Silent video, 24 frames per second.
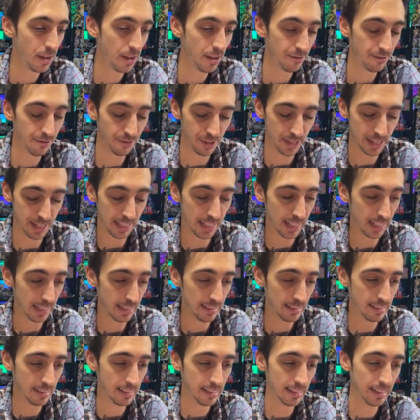
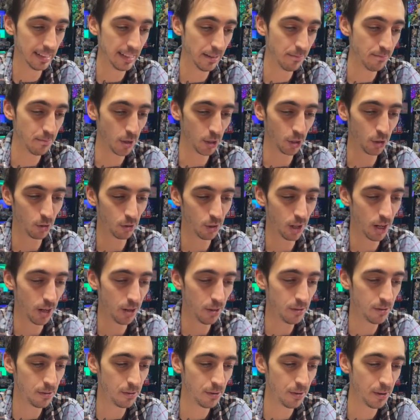Finnekin,
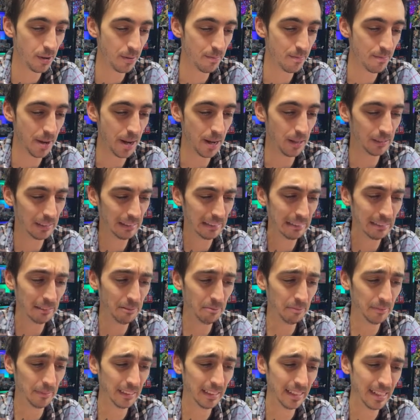Murkrow,
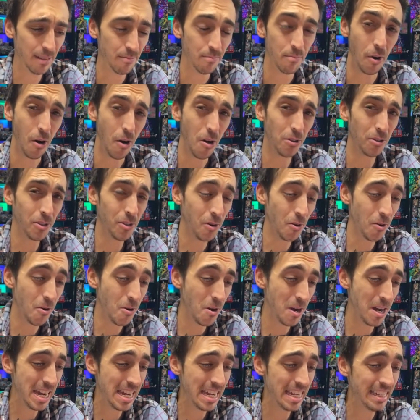Beldum,
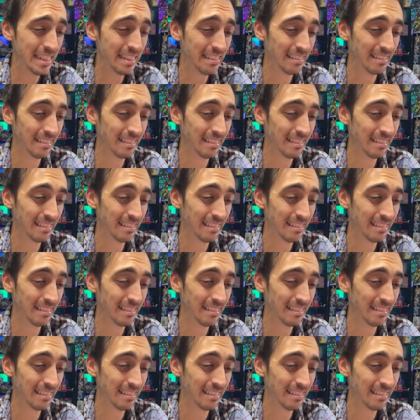Baltoy,